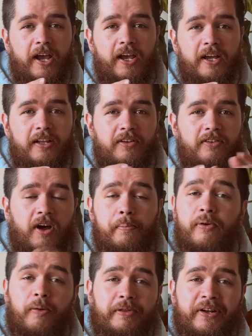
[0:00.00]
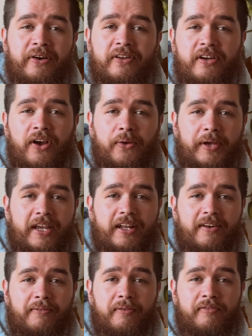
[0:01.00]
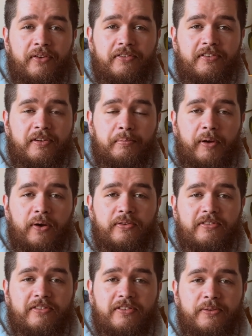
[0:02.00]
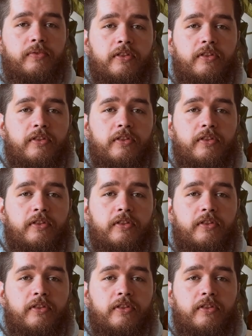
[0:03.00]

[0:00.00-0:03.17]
and I'm probably not gonna go ahead and reverse it in post.